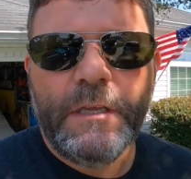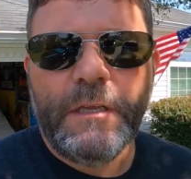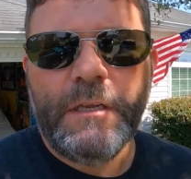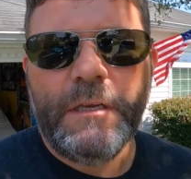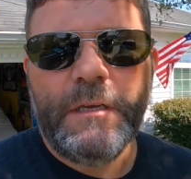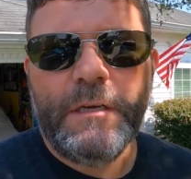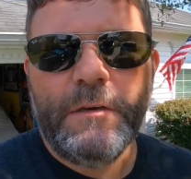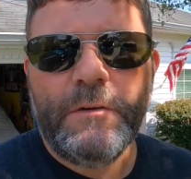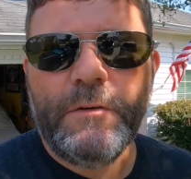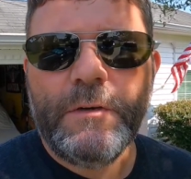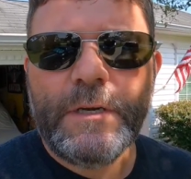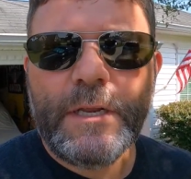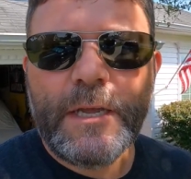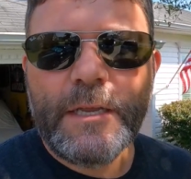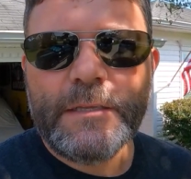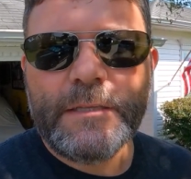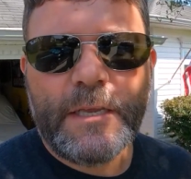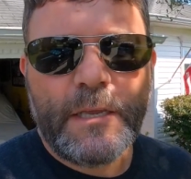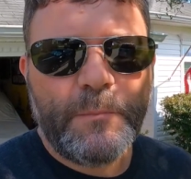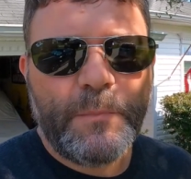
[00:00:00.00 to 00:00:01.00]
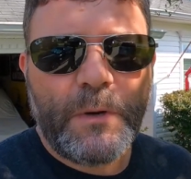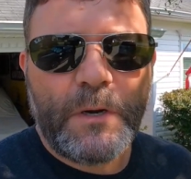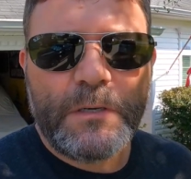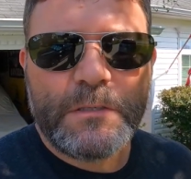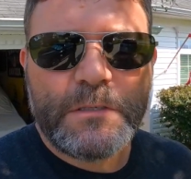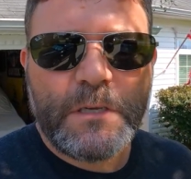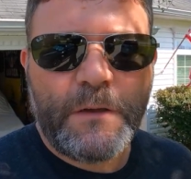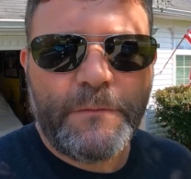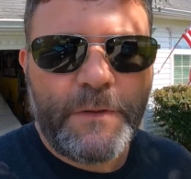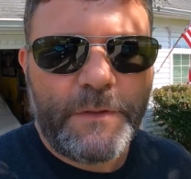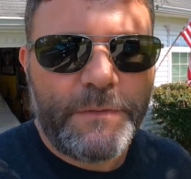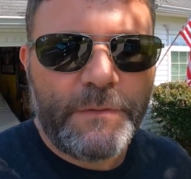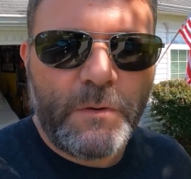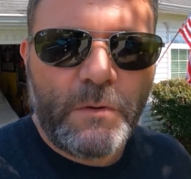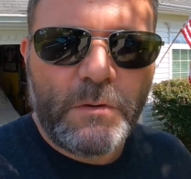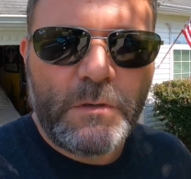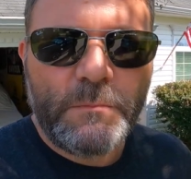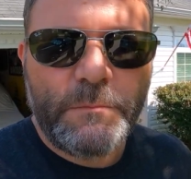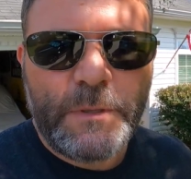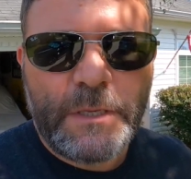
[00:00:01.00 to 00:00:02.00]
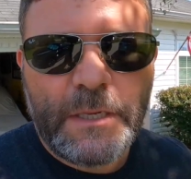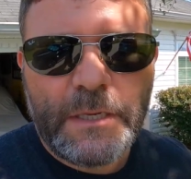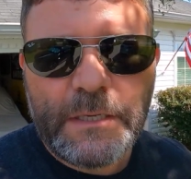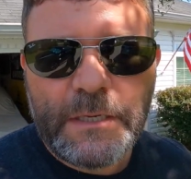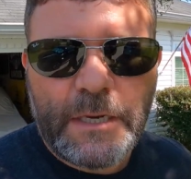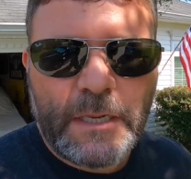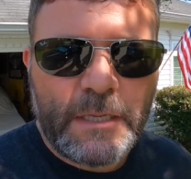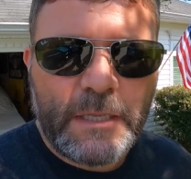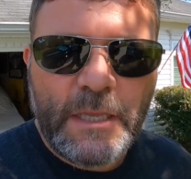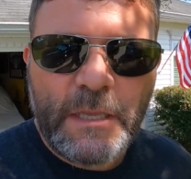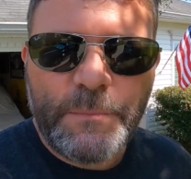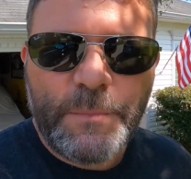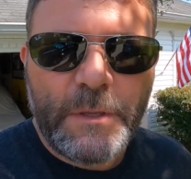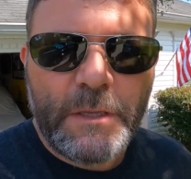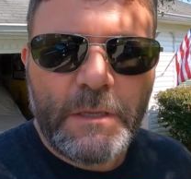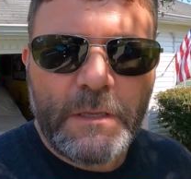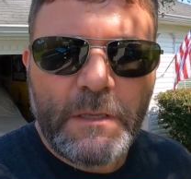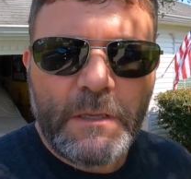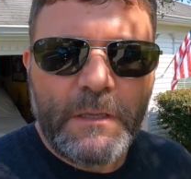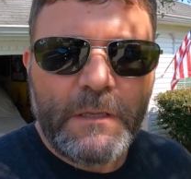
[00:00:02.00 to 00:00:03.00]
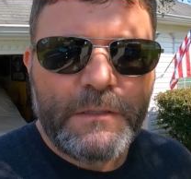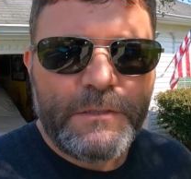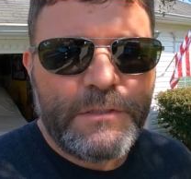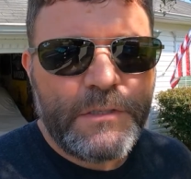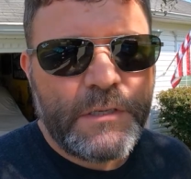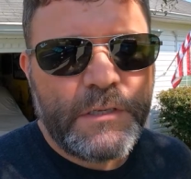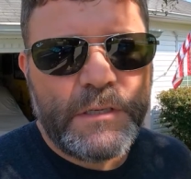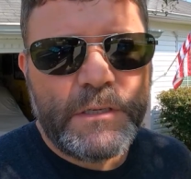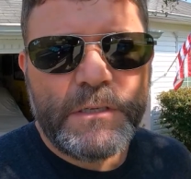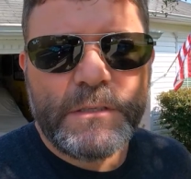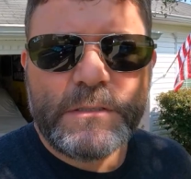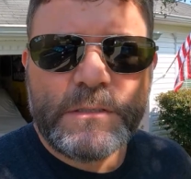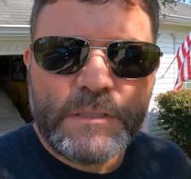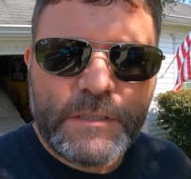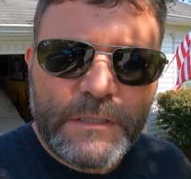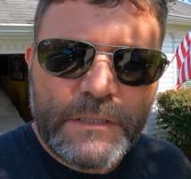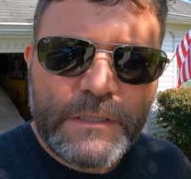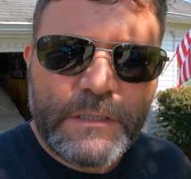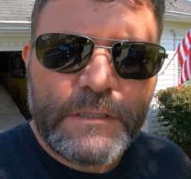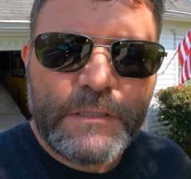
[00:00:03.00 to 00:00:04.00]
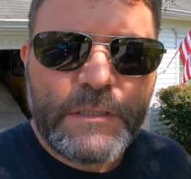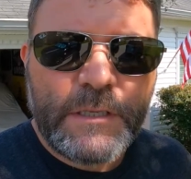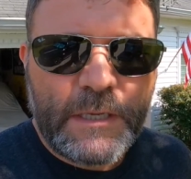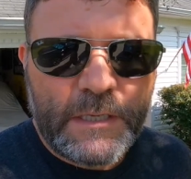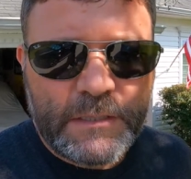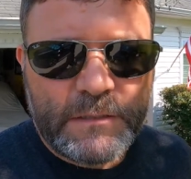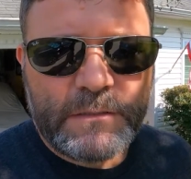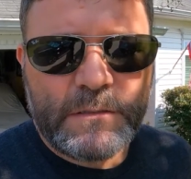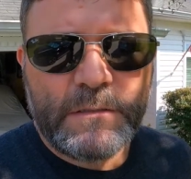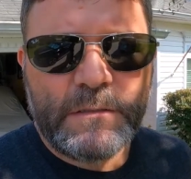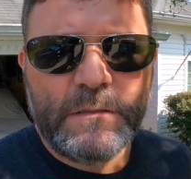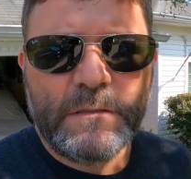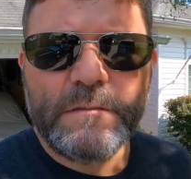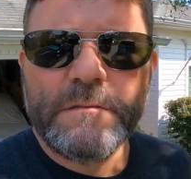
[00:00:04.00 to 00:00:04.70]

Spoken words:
When I take parts off, I throw it in a bin and I keep it just in case.